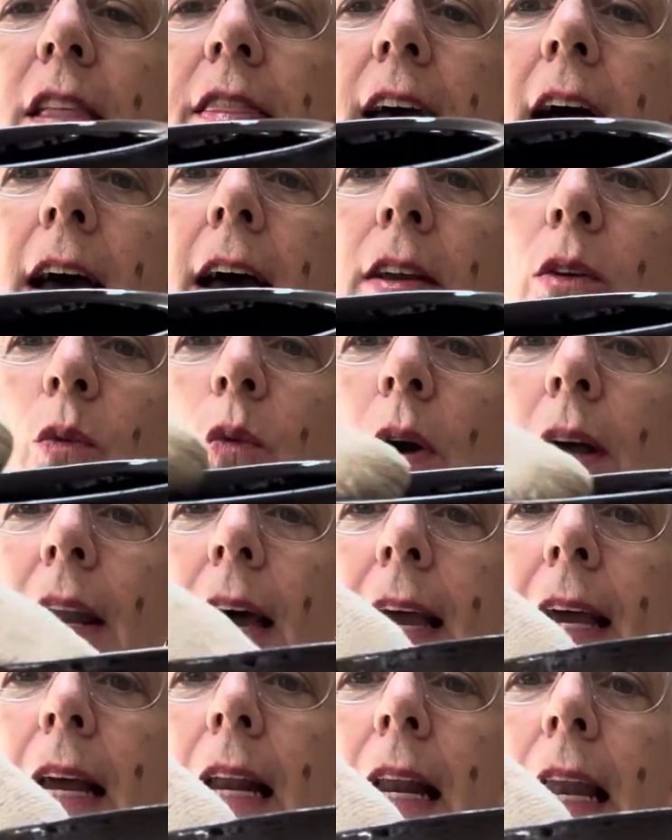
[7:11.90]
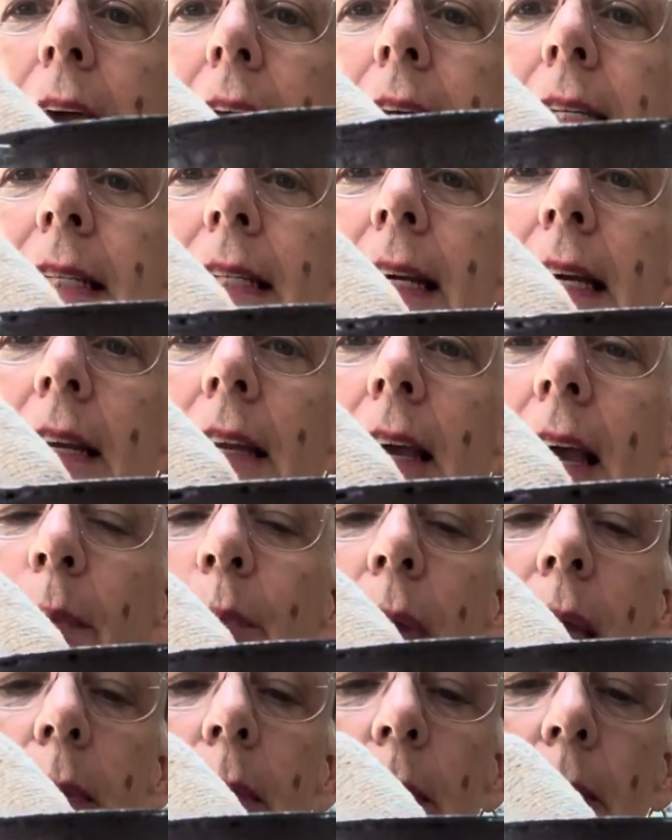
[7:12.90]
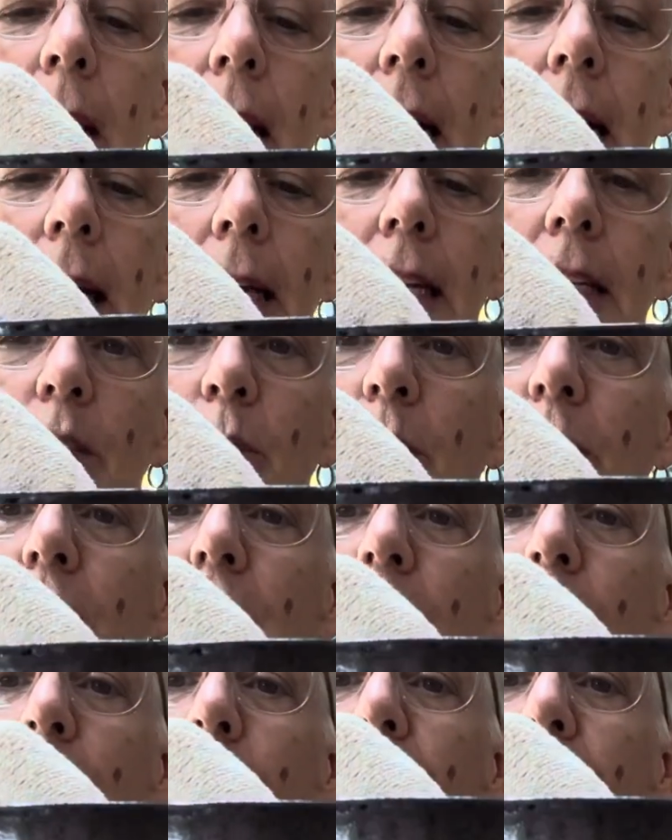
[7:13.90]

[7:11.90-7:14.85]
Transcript: that when I glazed it, and maybe my glaze was too